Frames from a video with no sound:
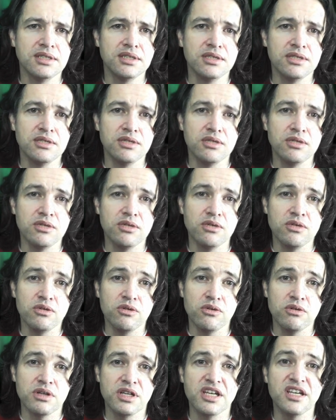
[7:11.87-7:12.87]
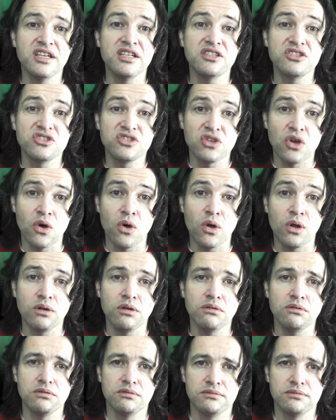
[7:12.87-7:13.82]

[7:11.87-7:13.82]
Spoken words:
But for now it's sol,